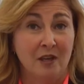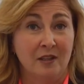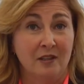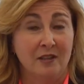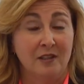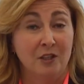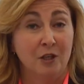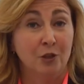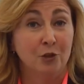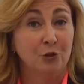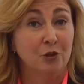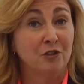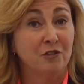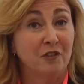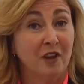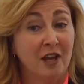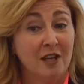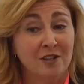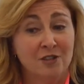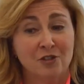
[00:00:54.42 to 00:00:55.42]
The other
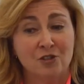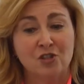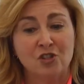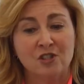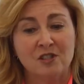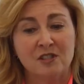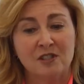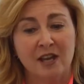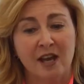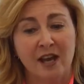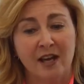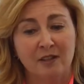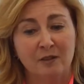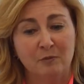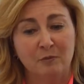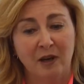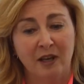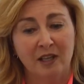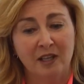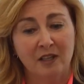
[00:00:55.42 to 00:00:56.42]
advantage is
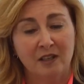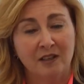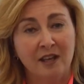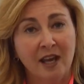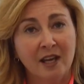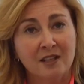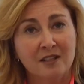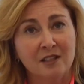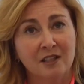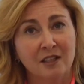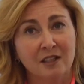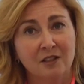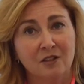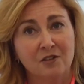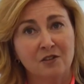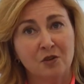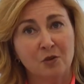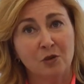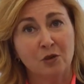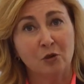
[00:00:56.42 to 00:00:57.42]
that by connecting
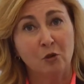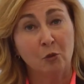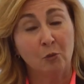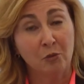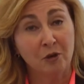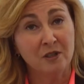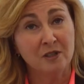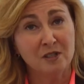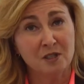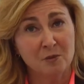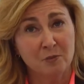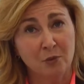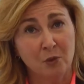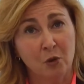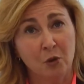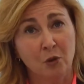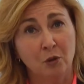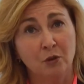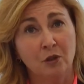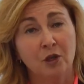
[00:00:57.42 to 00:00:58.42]
the theoretical
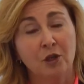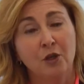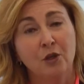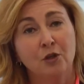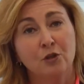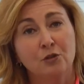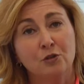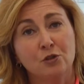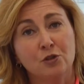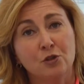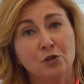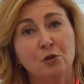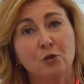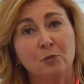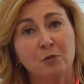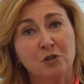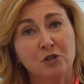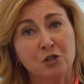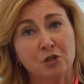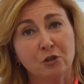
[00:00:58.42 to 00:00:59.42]
principle to
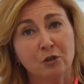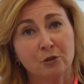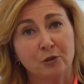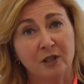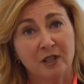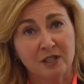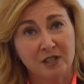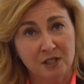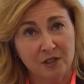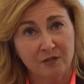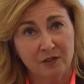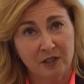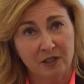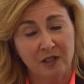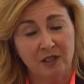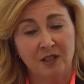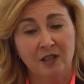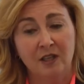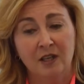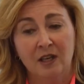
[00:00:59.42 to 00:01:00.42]
a particular
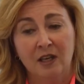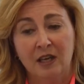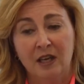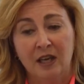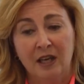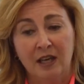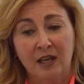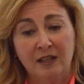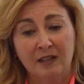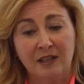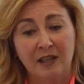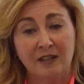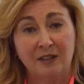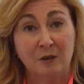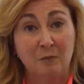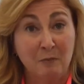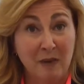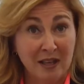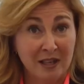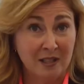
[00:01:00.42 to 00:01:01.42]
activity, and
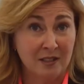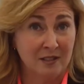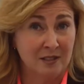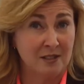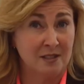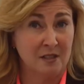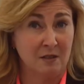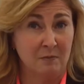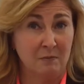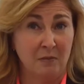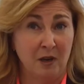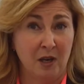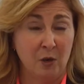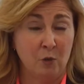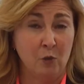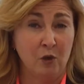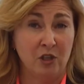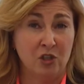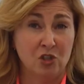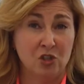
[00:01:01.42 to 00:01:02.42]
then the mechanism by
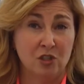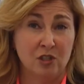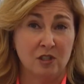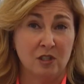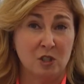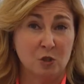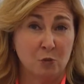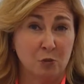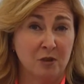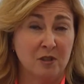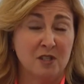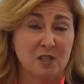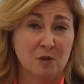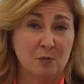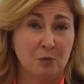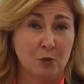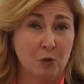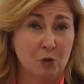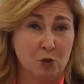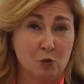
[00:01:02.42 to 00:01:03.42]
which these
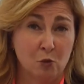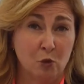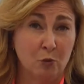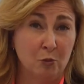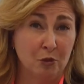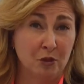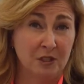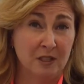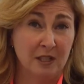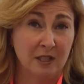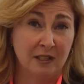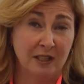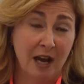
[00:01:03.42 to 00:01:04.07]
principles will predict